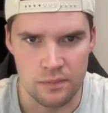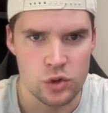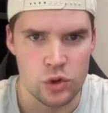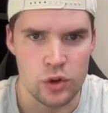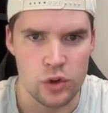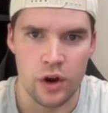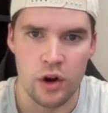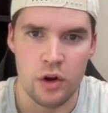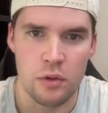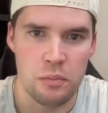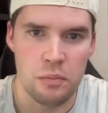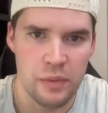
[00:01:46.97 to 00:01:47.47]
So
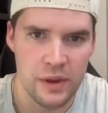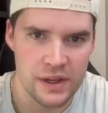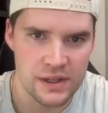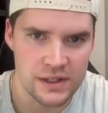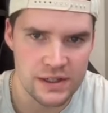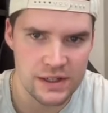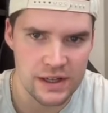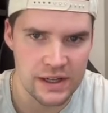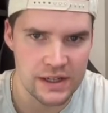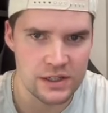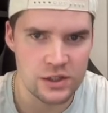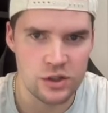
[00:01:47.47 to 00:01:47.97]
they're in
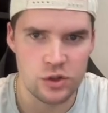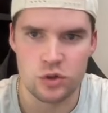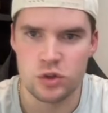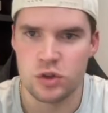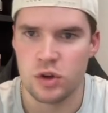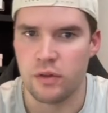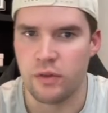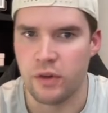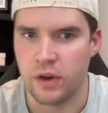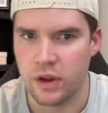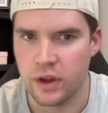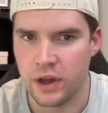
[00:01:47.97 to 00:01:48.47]
business. They're
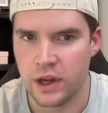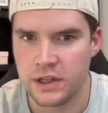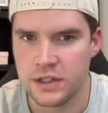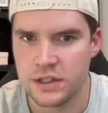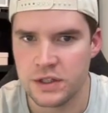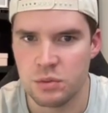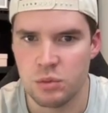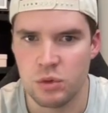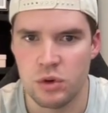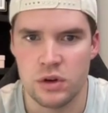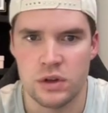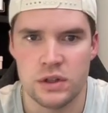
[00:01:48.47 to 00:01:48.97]
serving
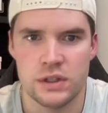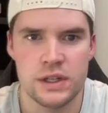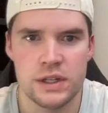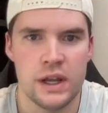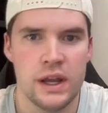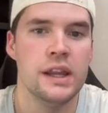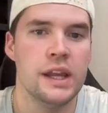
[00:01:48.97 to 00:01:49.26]
customers.